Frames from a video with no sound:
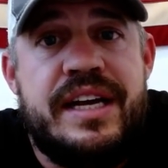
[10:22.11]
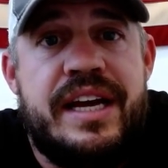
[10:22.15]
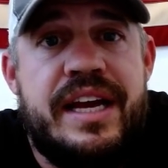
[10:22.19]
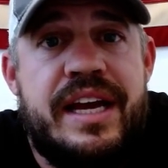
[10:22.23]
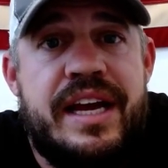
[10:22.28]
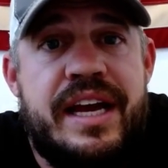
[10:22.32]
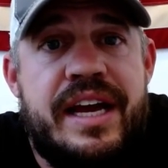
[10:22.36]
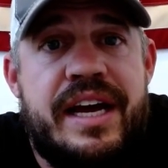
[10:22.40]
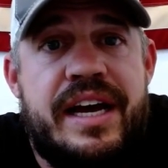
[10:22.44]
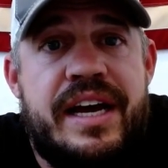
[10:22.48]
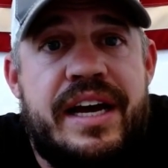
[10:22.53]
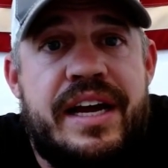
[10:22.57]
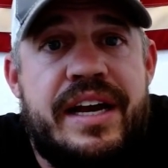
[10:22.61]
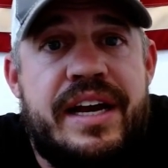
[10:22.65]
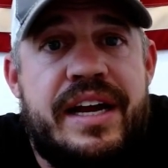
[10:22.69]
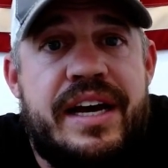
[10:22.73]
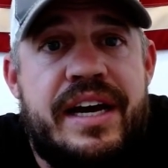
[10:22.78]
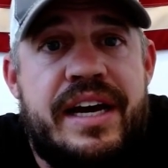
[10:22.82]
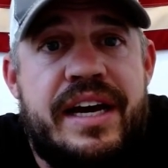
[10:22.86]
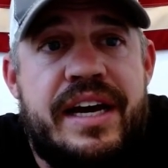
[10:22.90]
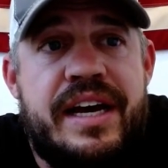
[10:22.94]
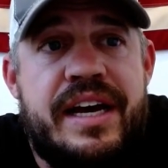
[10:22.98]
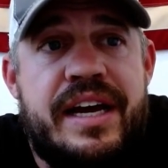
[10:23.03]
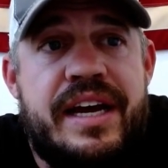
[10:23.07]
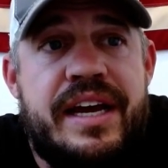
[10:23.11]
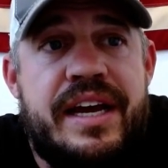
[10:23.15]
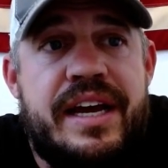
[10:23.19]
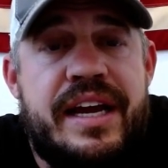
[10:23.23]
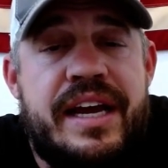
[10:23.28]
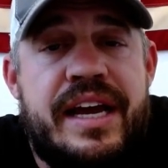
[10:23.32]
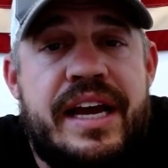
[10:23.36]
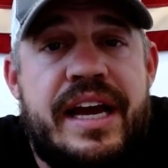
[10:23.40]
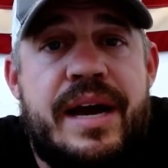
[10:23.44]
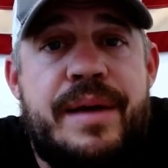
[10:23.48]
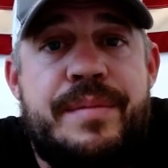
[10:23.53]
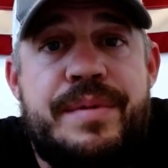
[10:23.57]
and I
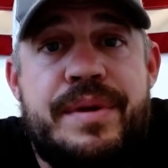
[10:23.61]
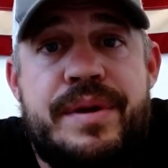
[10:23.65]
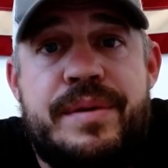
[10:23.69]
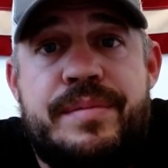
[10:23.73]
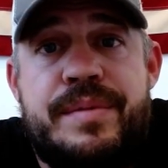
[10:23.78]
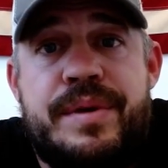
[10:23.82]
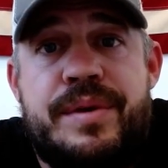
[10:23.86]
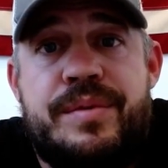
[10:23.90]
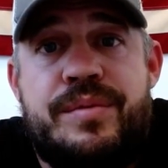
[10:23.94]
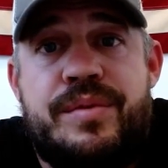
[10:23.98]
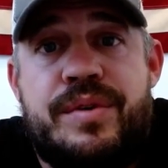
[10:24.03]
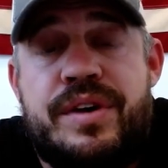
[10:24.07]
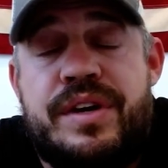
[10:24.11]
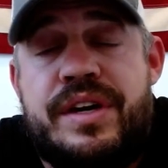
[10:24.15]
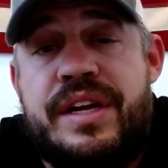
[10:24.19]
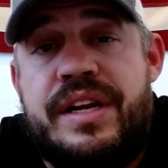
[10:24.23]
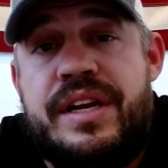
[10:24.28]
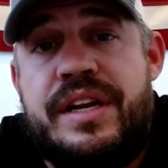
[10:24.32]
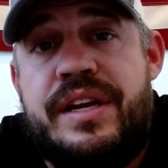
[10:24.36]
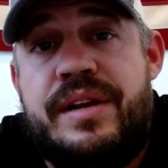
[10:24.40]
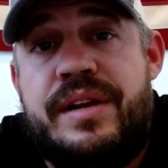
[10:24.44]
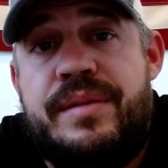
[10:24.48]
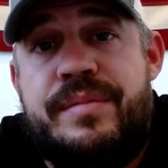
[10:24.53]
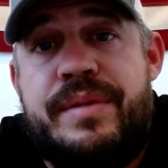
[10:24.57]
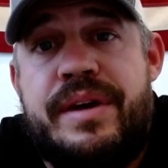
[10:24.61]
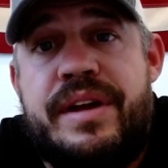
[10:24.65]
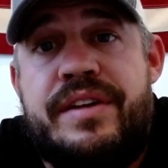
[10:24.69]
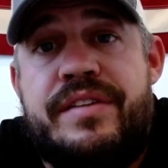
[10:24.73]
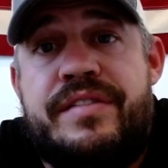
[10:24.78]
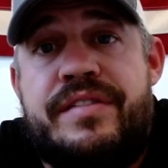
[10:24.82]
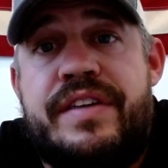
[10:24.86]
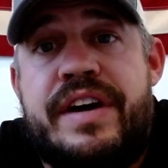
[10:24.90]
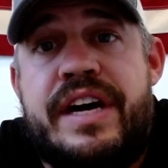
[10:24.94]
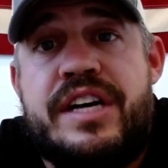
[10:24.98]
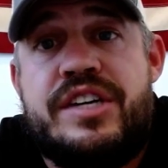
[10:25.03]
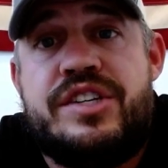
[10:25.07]
happened to be working in
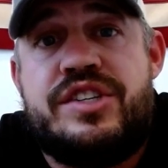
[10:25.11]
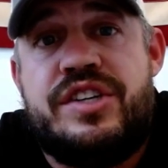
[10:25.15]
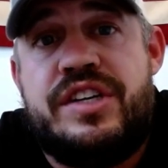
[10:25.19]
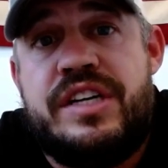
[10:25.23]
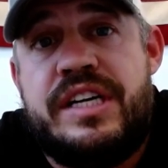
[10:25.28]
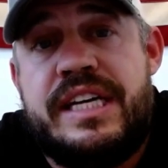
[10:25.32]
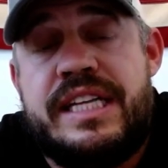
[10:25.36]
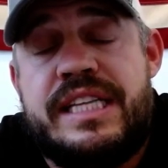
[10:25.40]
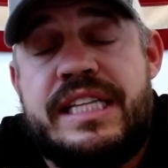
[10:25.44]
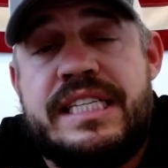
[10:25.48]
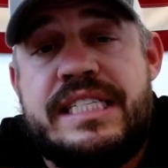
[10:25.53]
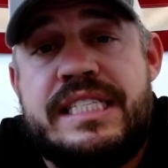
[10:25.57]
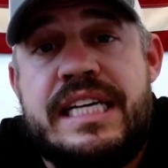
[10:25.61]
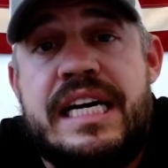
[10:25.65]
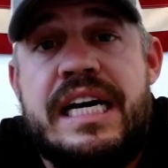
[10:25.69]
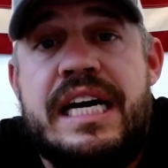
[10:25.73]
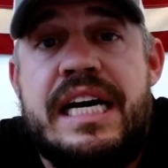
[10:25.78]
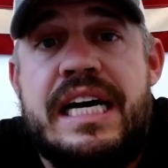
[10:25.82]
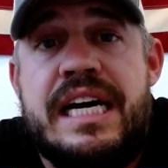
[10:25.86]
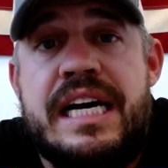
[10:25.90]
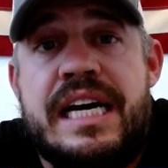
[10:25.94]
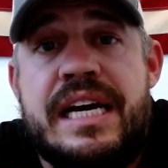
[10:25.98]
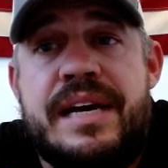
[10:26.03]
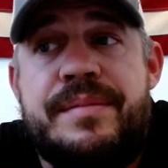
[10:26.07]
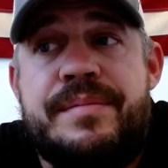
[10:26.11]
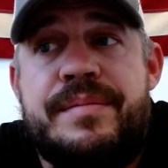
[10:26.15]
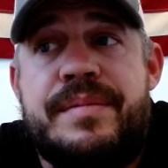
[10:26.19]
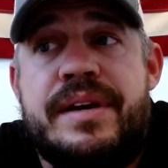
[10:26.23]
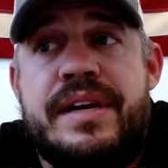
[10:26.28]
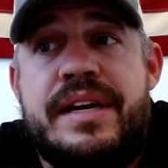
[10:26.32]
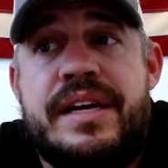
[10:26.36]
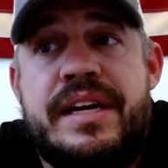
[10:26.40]
manufacturing at the time,